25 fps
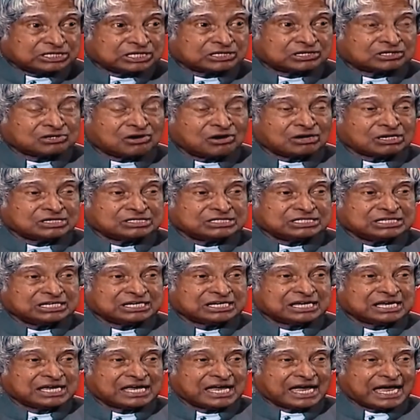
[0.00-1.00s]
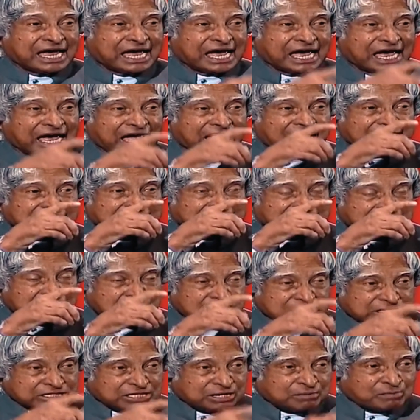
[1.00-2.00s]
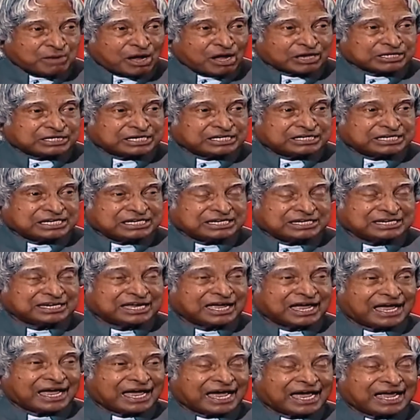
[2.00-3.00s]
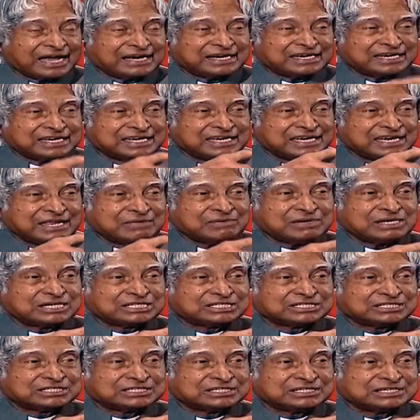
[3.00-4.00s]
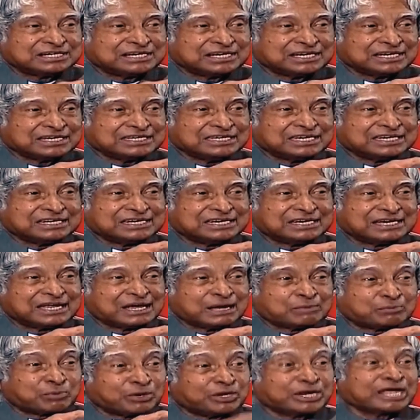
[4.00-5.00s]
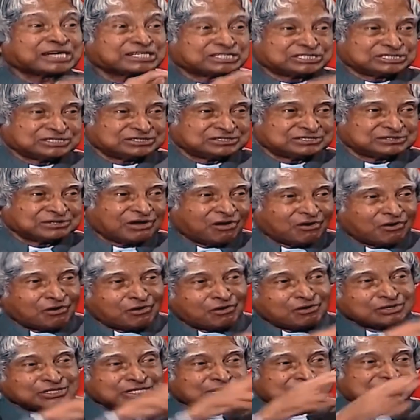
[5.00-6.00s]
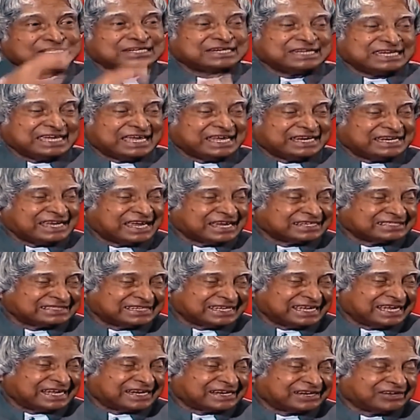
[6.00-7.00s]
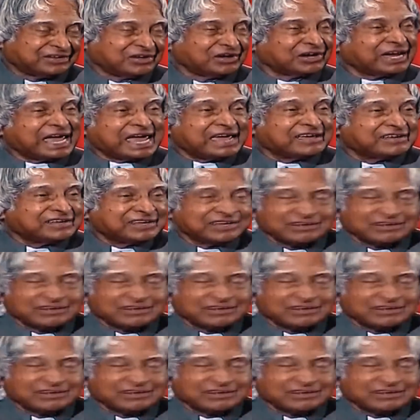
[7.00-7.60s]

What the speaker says: technology, innovation marketing, and innovation in production. All the 3 areas there. Okay.